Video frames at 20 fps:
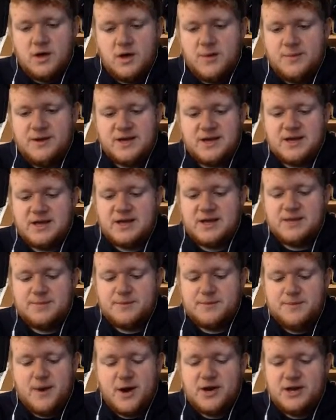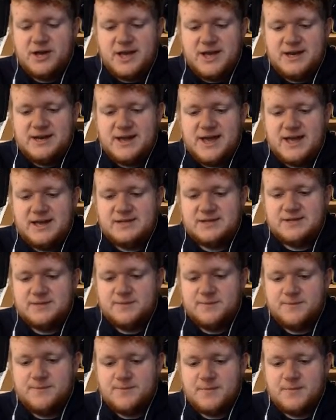Are we gonna get a party at night?